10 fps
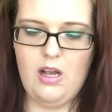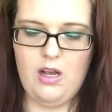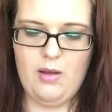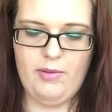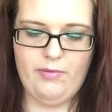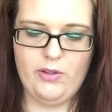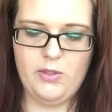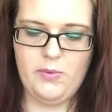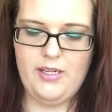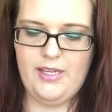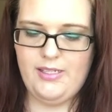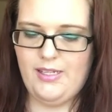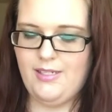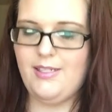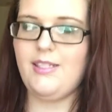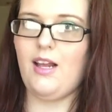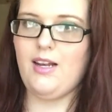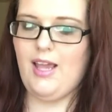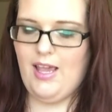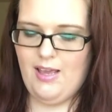Um, the first one is in
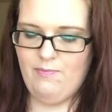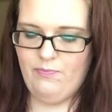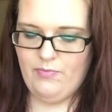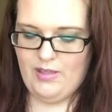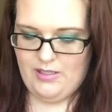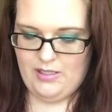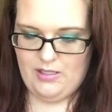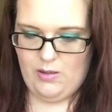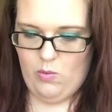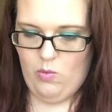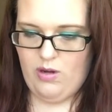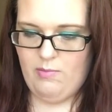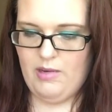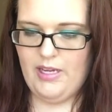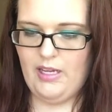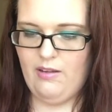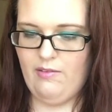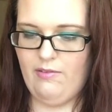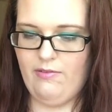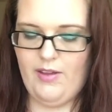Sunday. This is one of my
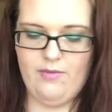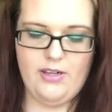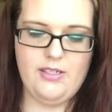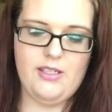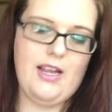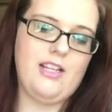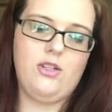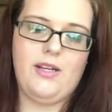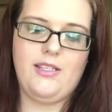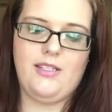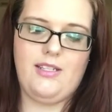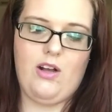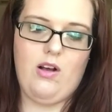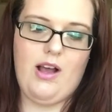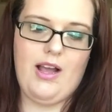favorites. As you guys can tell,